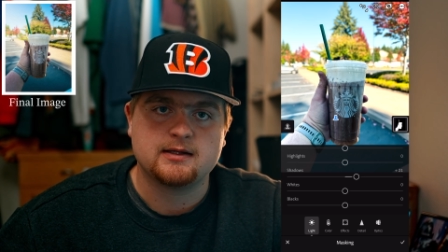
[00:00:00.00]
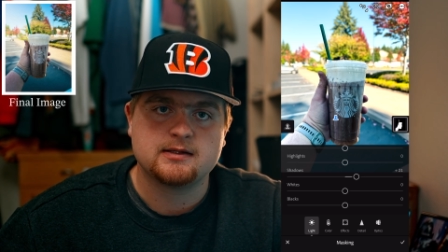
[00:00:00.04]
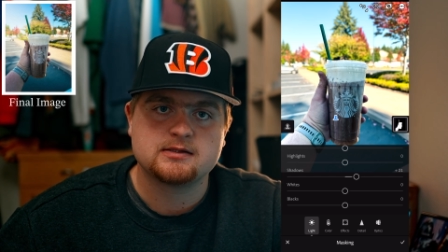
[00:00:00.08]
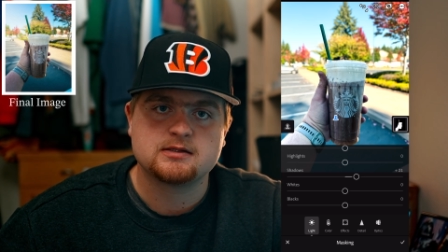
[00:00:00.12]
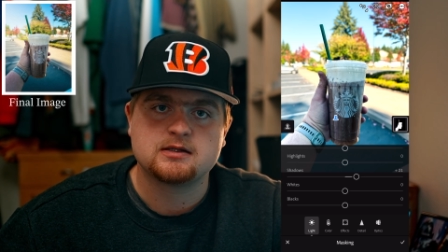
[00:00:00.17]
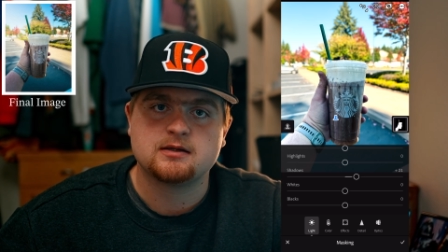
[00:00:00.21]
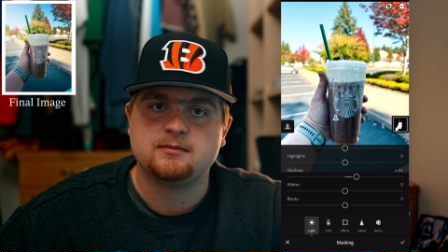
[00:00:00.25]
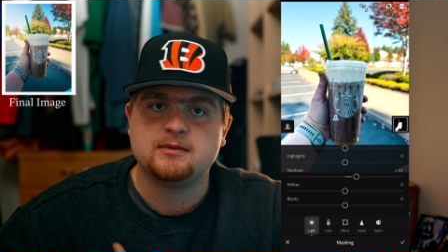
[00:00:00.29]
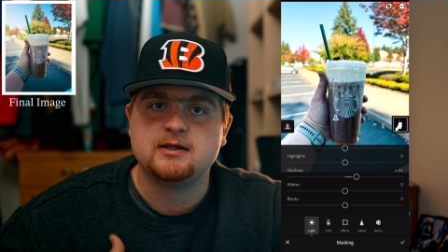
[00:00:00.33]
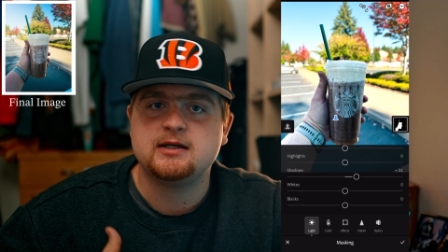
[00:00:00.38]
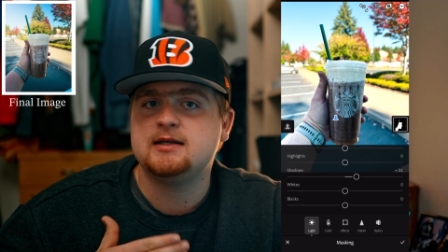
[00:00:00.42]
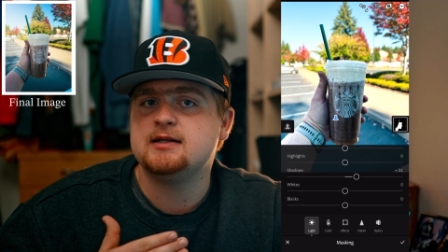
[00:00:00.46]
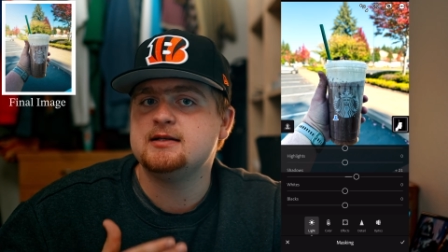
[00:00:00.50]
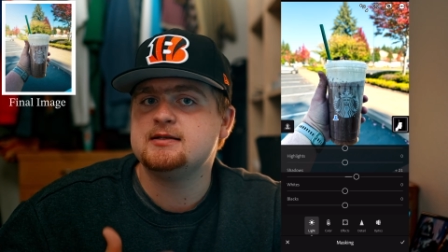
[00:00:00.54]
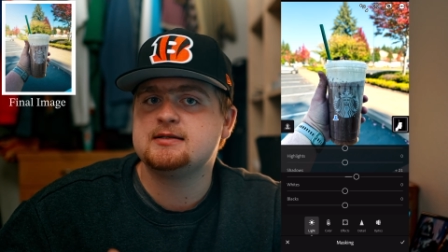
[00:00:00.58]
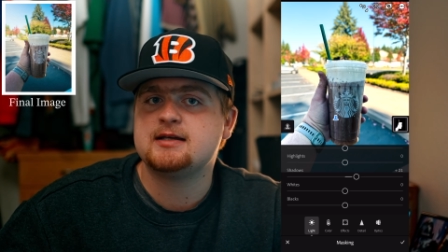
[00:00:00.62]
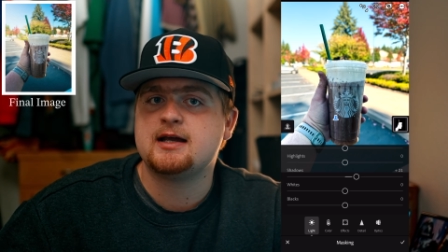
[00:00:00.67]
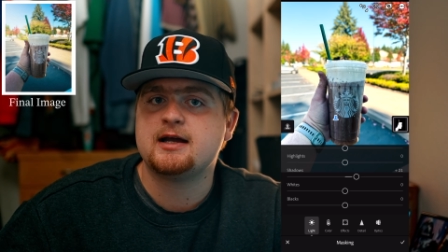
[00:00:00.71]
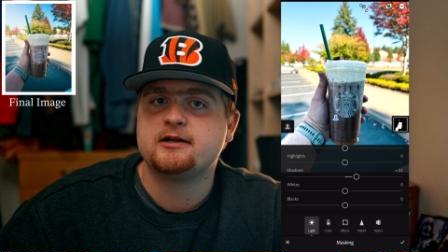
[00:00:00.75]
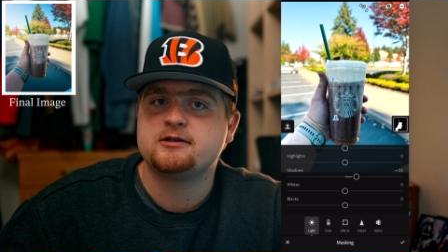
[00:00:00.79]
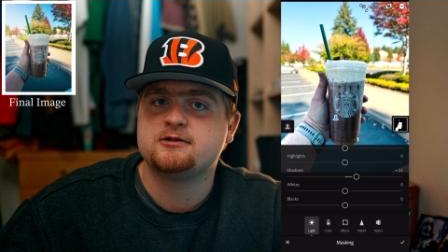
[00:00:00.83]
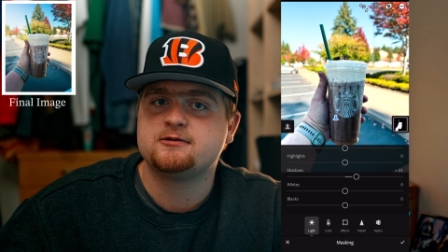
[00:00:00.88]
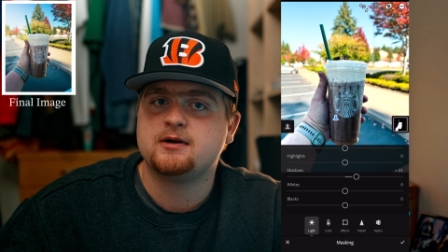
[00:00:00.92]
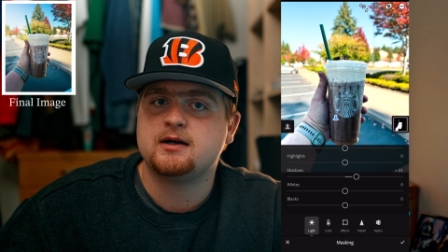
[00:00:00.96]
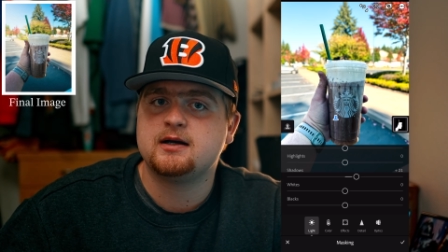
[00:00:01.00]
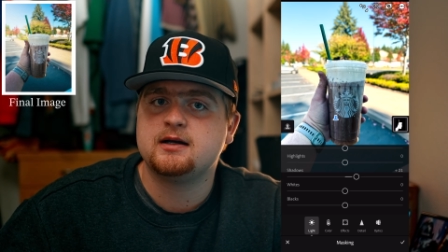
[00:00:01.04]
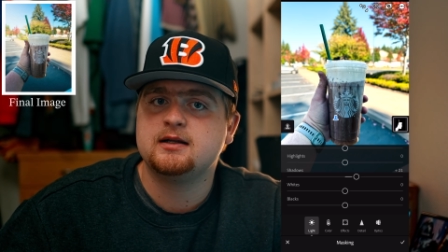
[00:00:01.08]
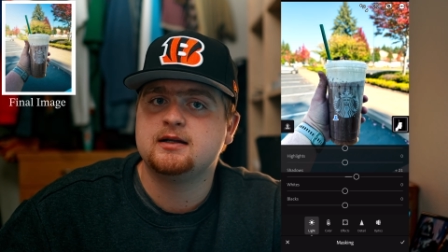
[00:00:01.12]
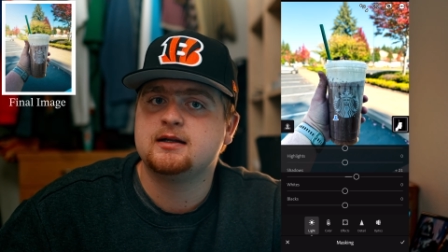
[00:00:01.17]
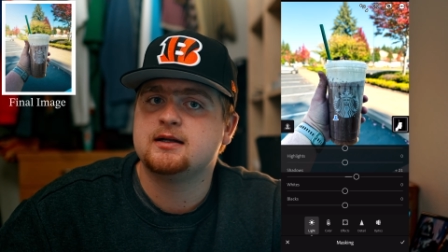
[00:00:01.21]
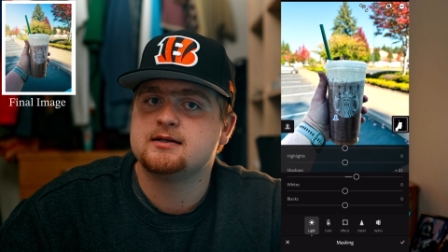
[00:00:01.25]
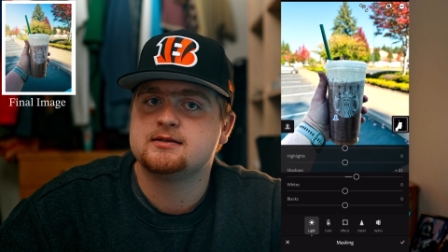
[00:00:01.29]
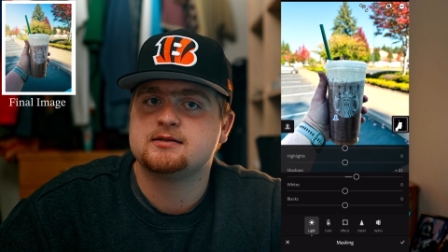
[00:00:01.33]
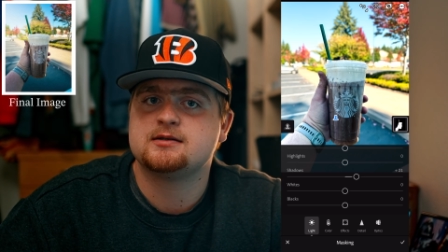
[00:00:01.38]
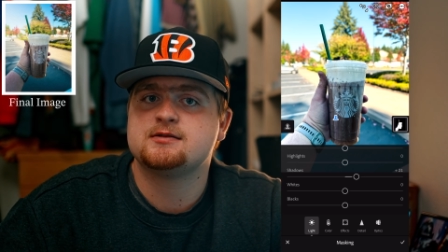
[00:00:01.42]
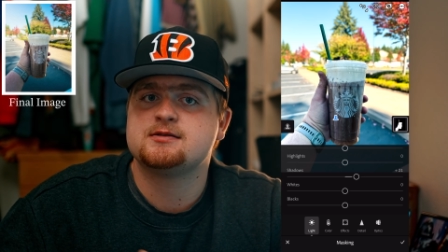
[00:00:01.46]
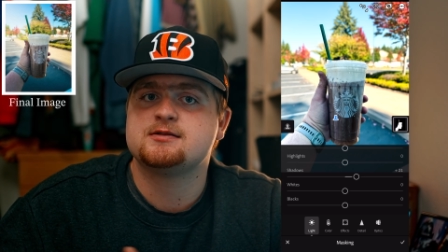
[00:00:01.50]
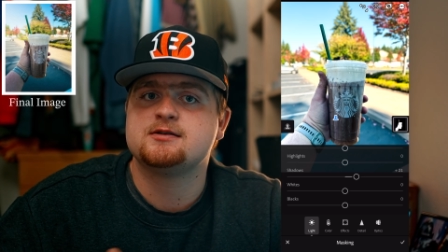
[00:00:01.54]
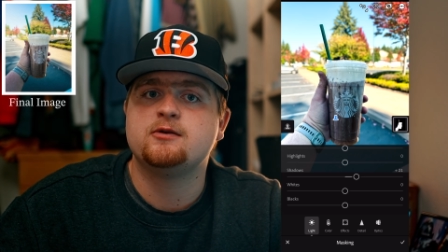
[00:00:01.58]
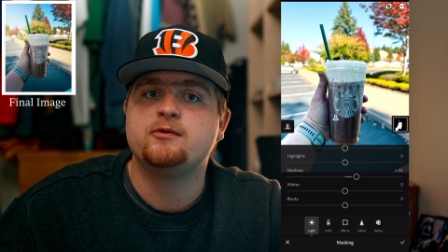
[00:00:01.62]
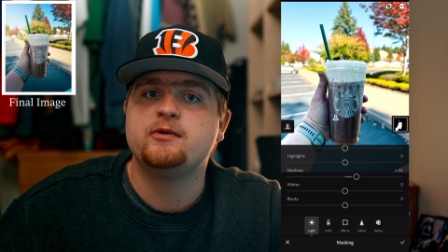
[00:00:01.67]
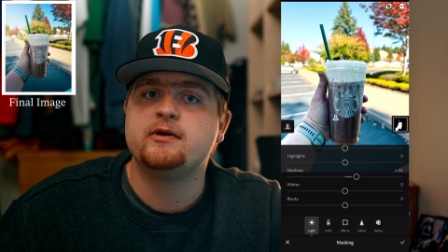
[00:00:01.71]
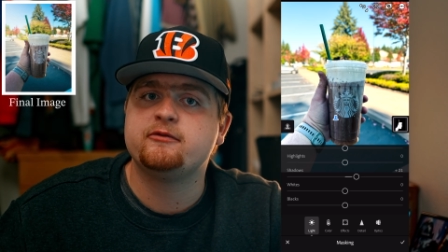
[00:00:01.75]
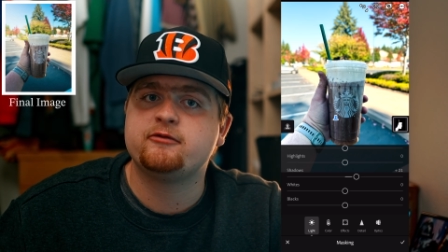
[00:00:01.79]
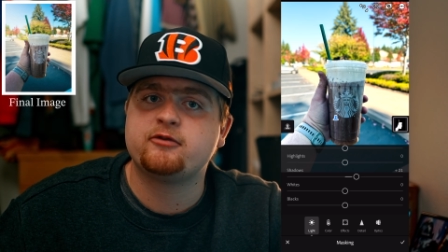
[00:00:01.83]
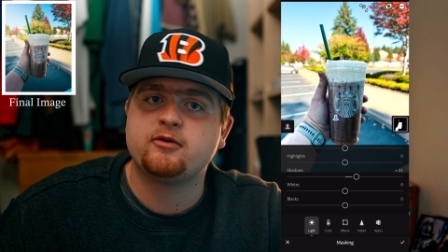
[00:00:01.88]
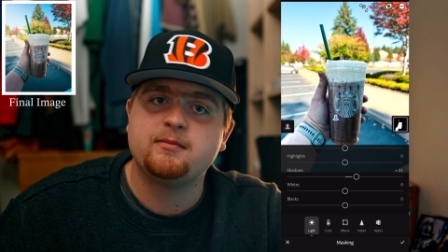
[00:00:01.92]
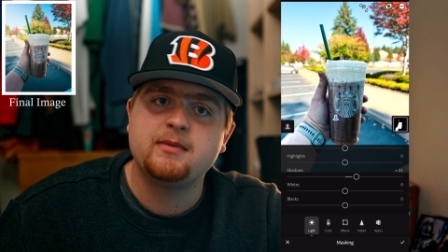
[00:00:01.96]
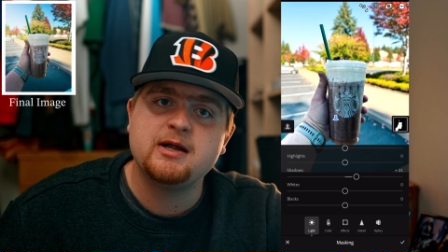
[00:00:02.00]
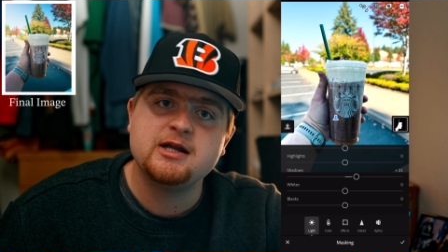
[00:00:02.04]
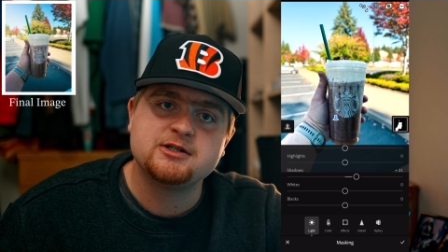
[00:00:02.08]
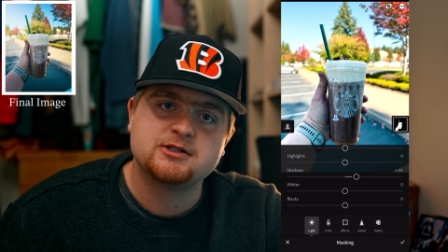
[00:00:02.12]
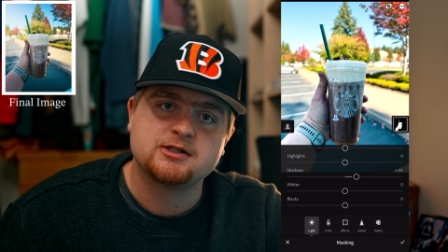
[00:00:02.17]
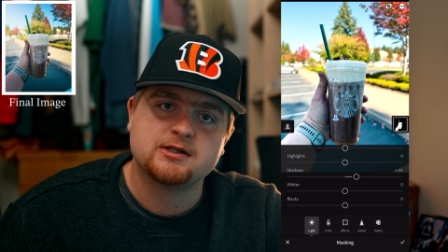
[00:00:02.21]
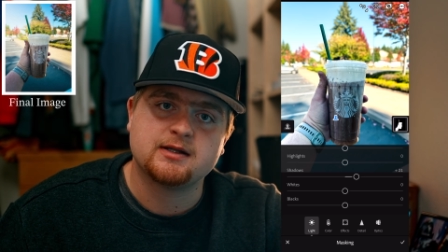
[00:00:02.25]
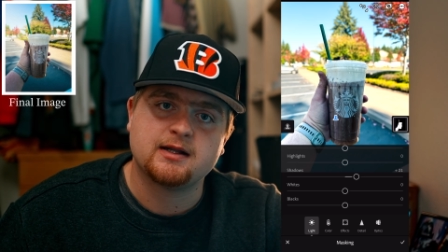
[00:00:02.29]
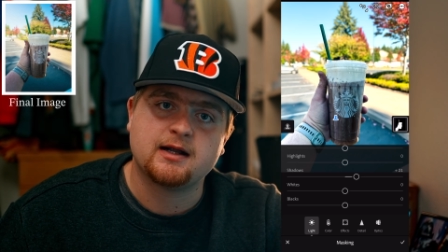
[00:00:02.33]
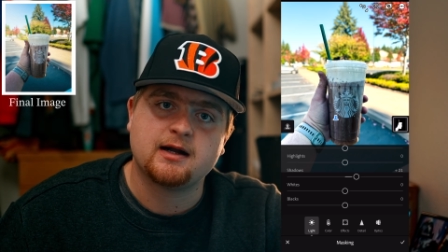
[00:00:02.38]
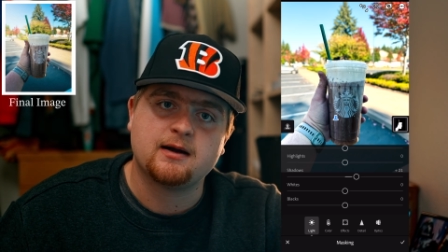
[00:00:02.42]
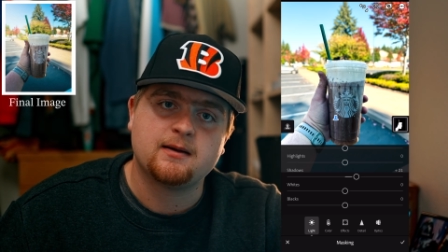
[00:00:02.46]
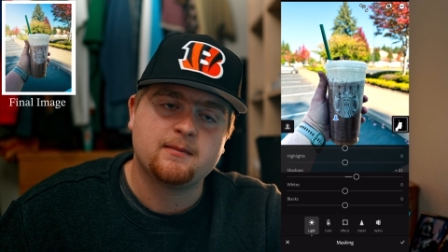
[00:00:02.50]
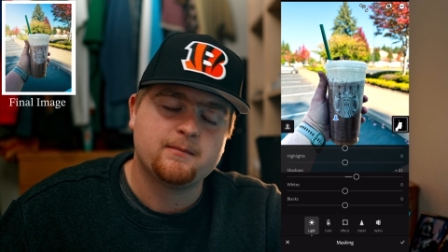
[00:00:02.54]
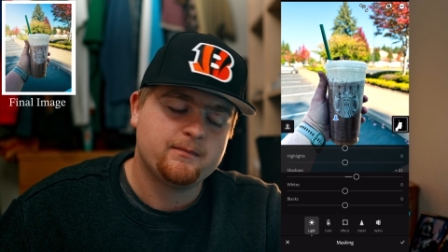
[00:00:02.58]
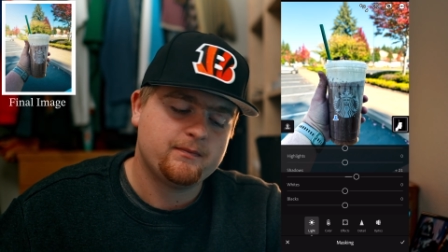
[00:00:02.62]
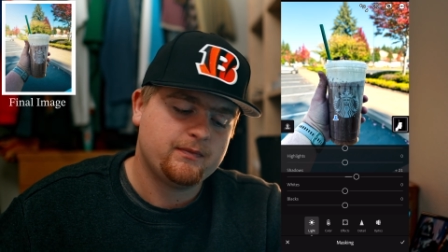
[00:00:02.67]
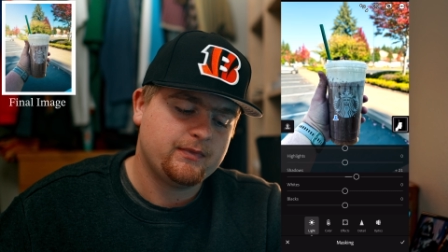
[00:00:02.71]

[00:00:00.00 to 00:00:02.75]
It's gonna be desaturated because there's no information there.